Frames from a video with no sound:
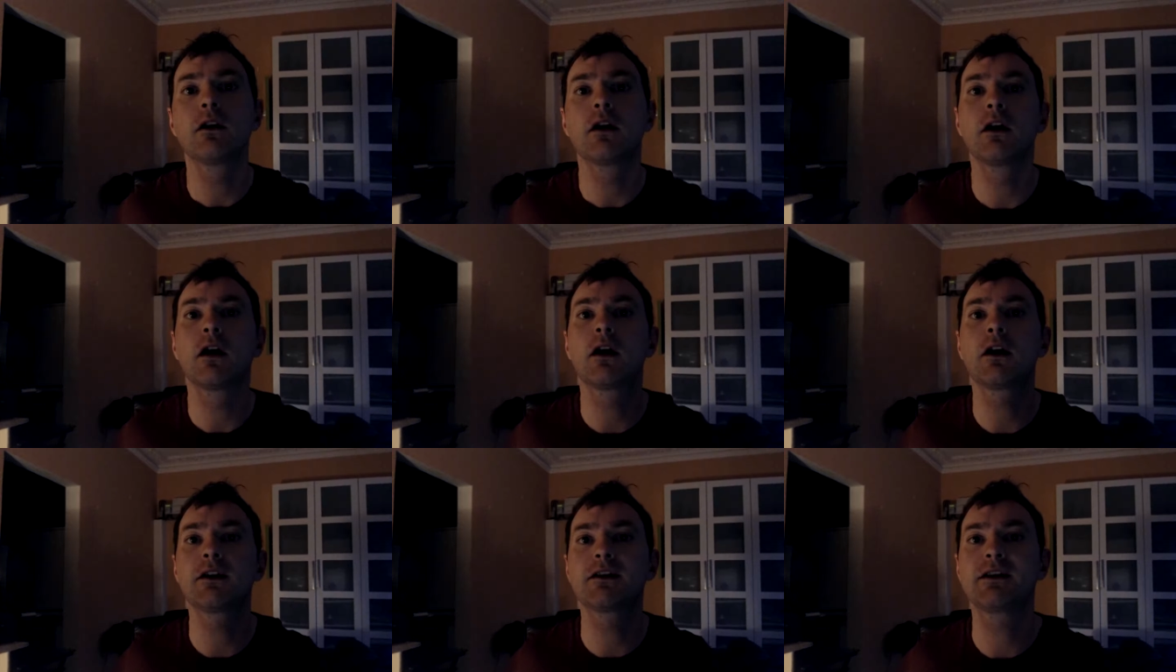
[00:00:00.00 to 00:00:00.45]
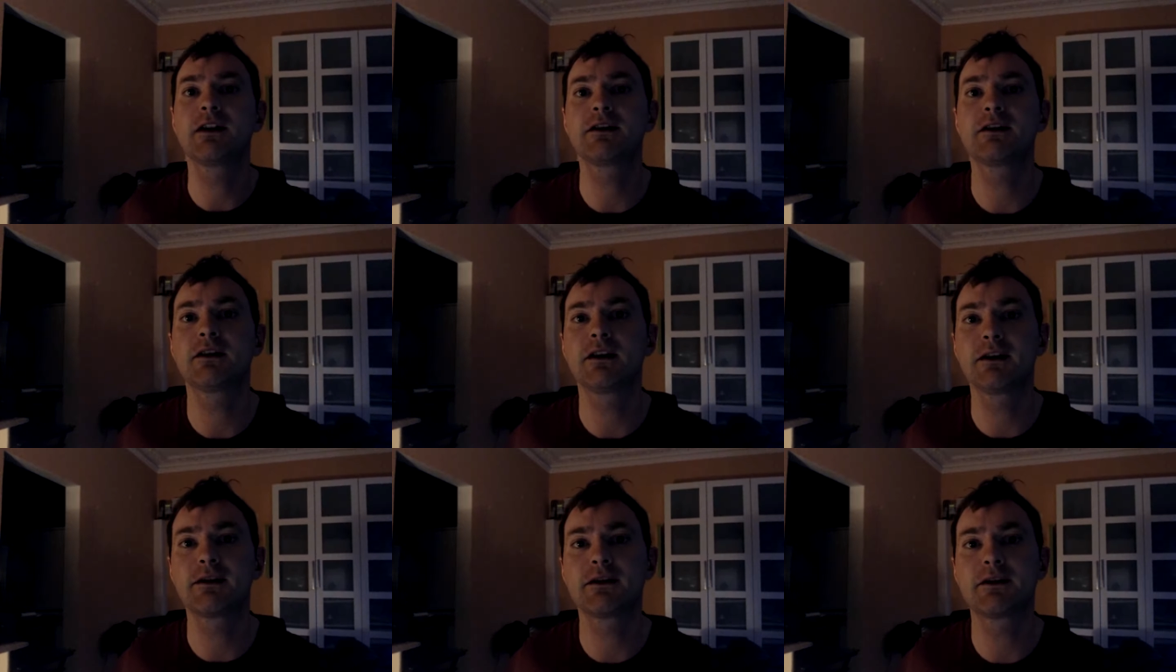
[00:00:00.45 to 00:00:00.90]
Arteta
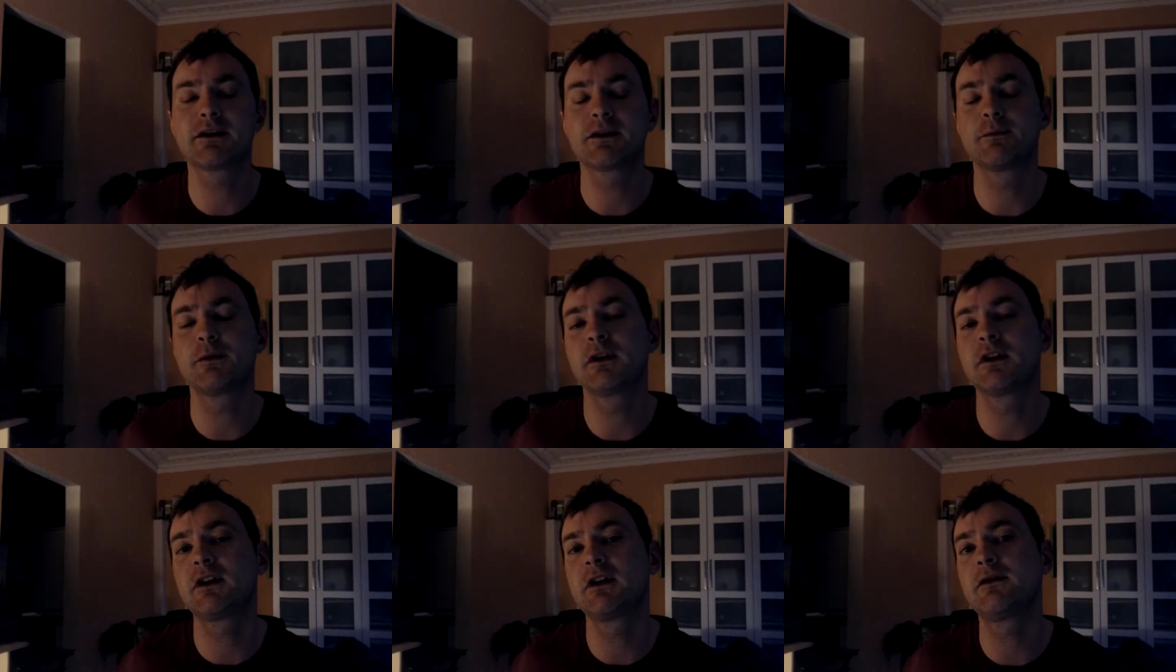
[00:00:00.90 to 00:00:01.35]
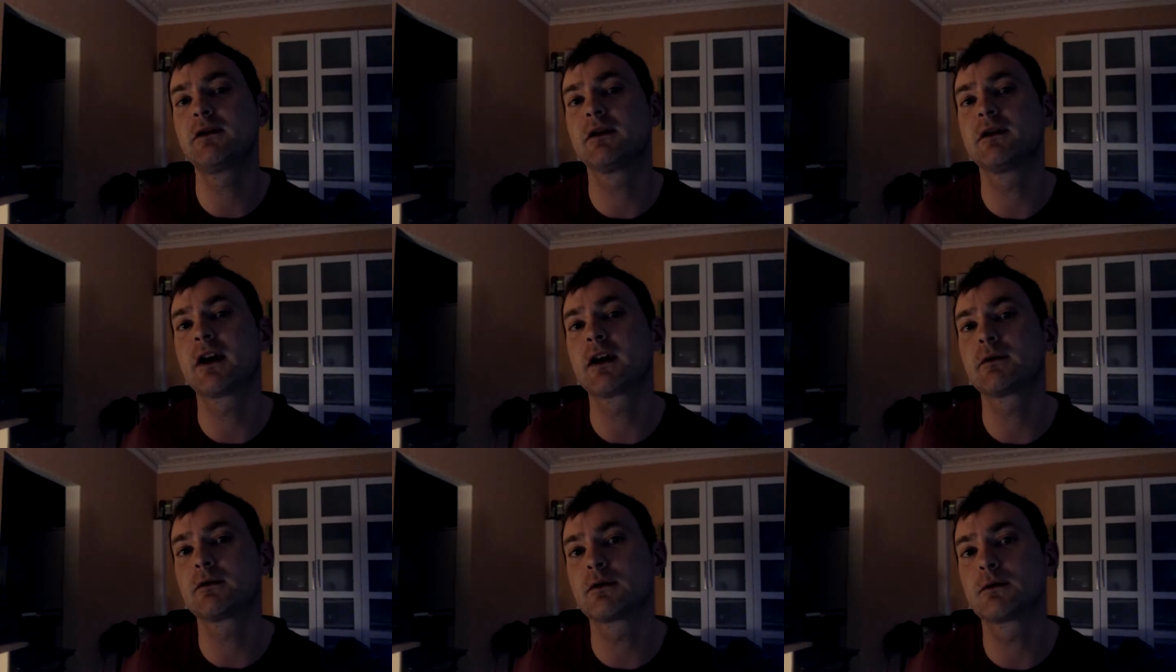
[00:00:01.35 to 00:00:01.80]
led us to believe that
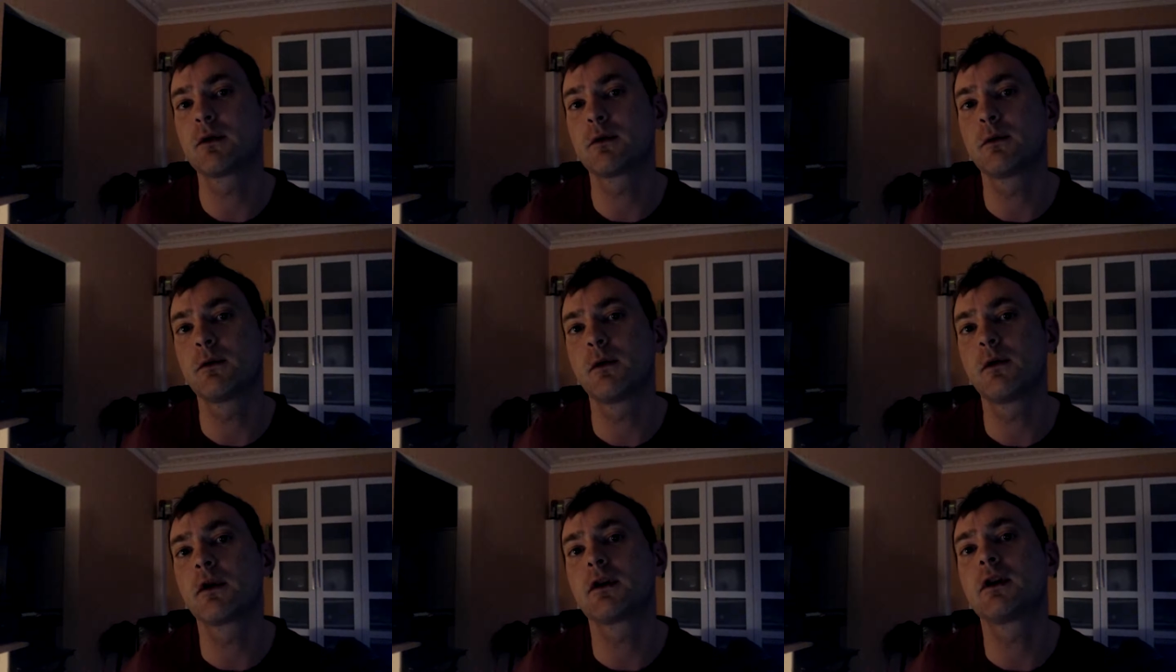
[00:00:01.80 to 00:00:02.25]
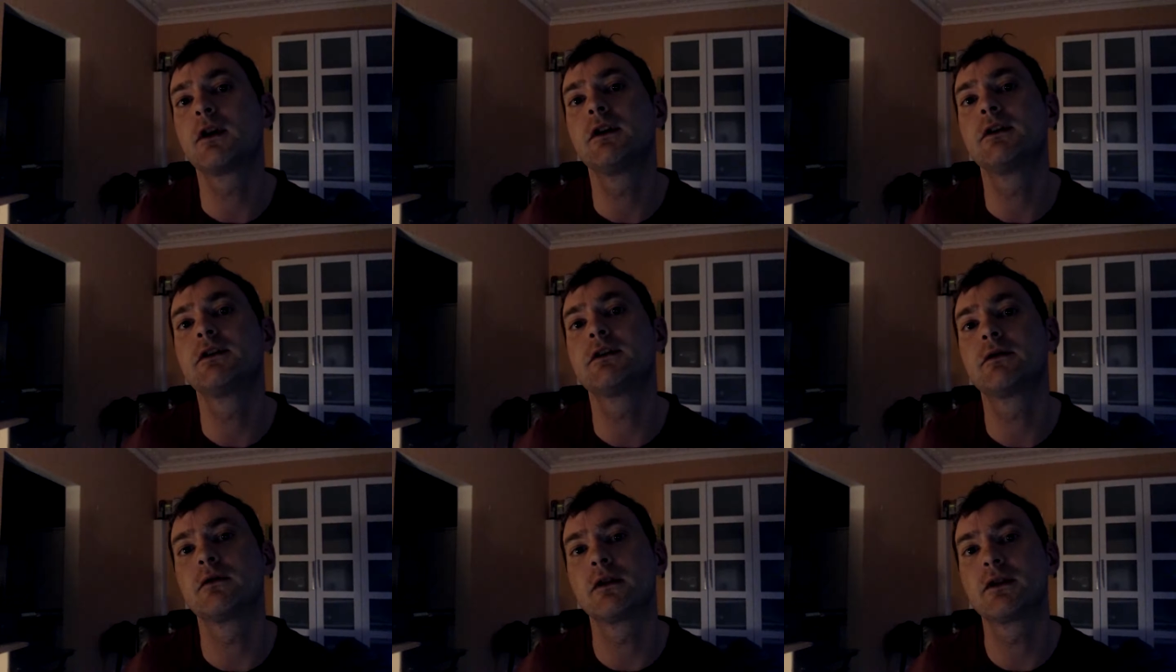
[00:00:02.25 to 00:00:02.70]
that was what we were going
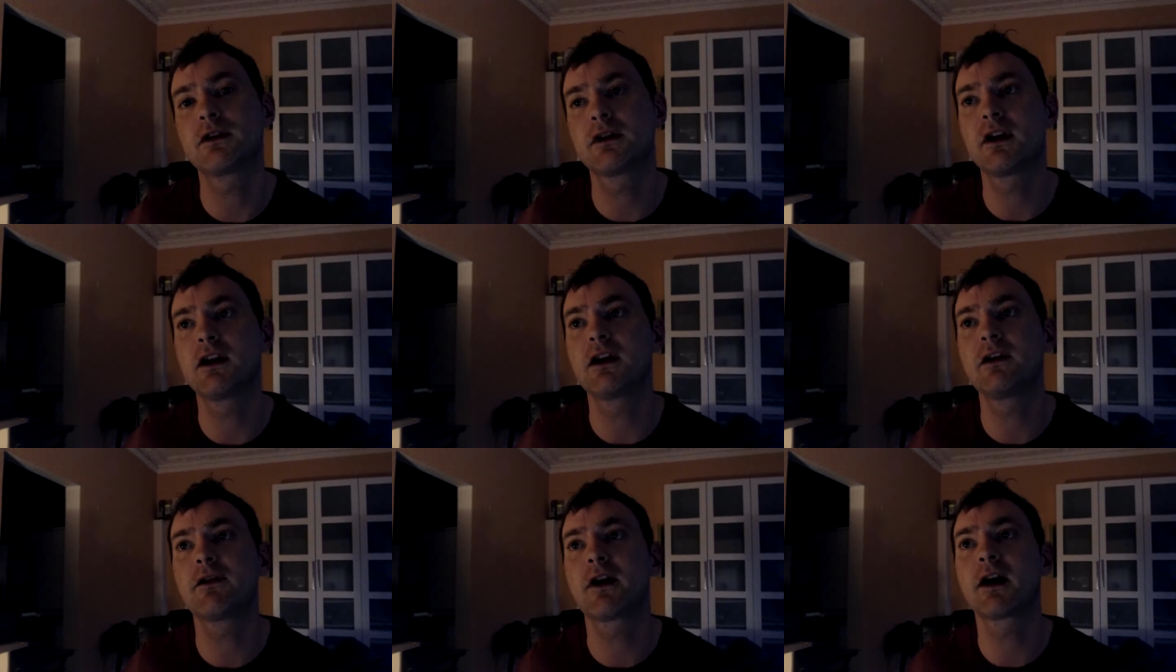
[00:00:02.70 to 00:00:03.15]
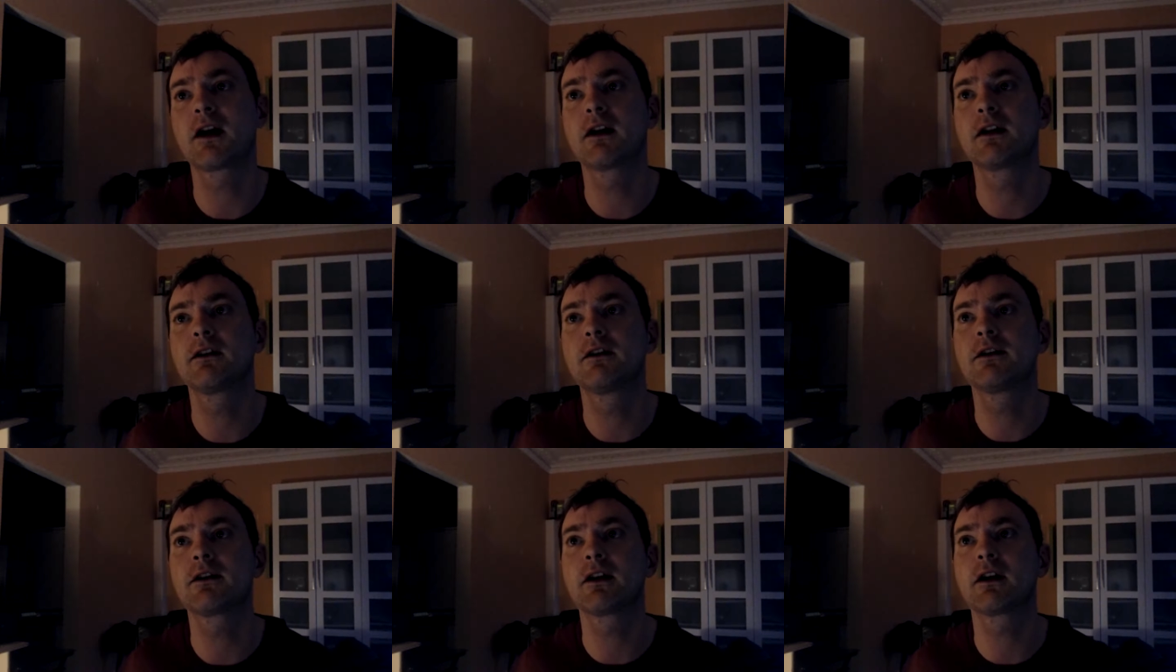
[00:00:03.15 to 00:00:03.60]
to achieve,
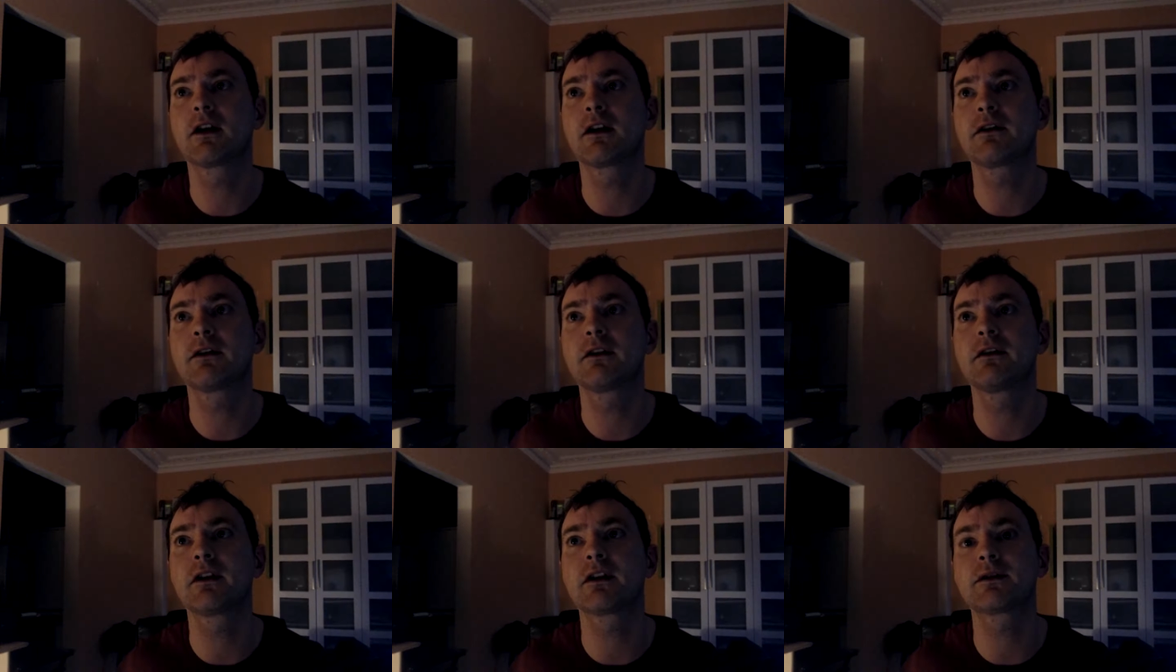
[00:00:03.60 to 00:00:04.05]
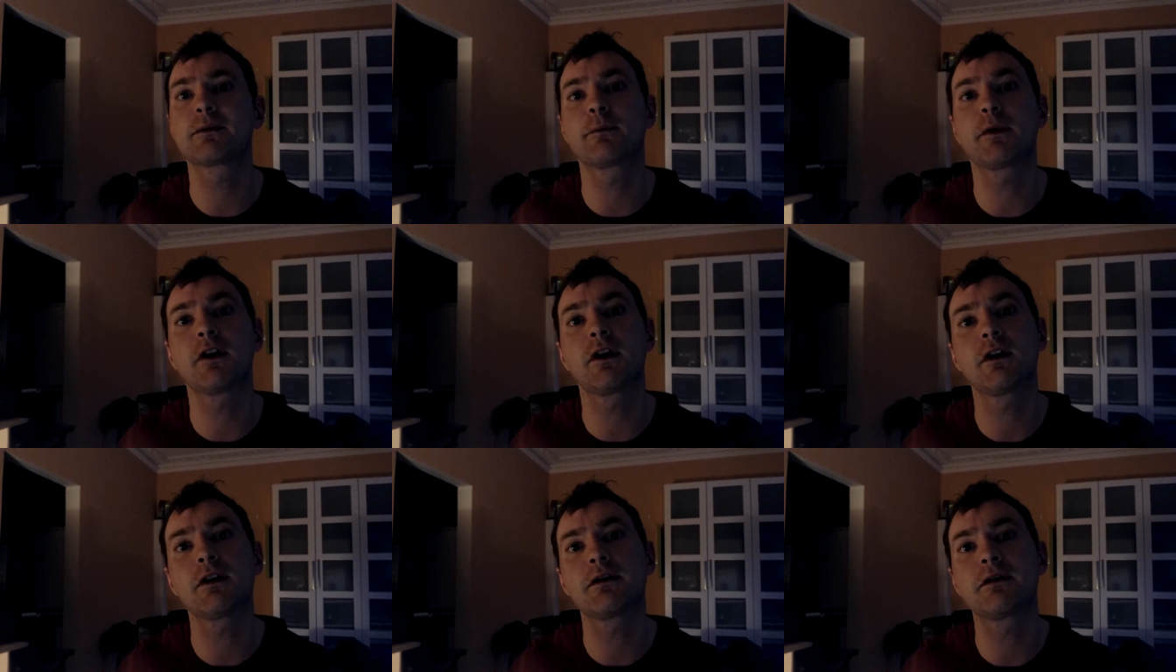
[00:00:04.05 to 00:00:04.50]
and I think that was
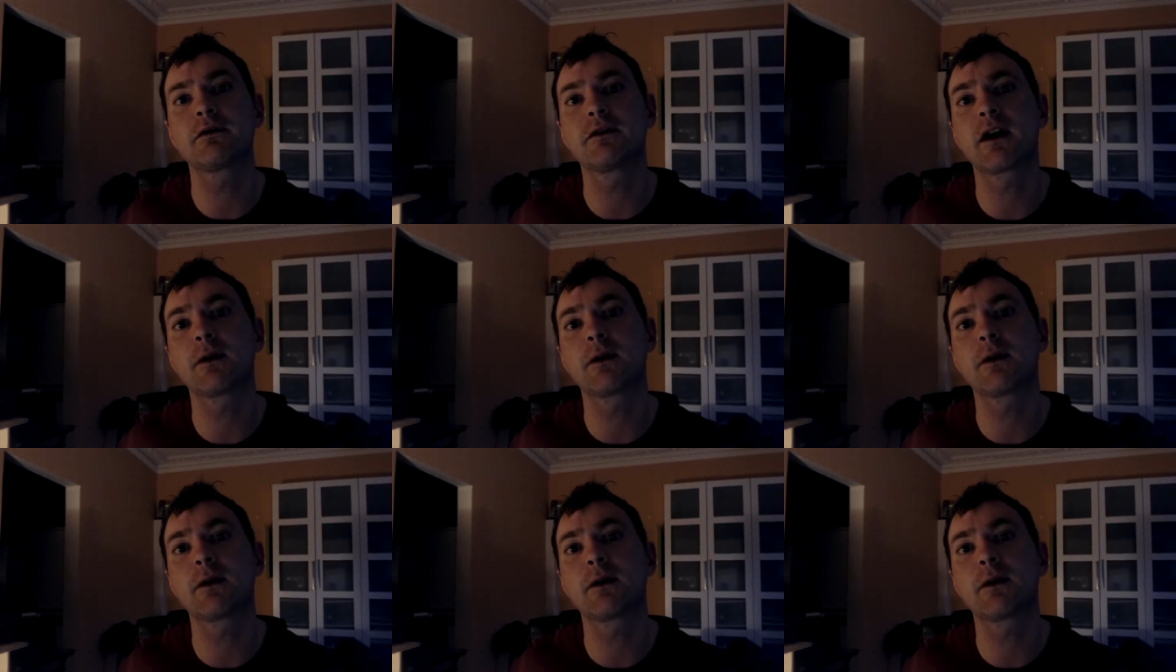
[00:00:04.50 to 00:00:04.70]
part of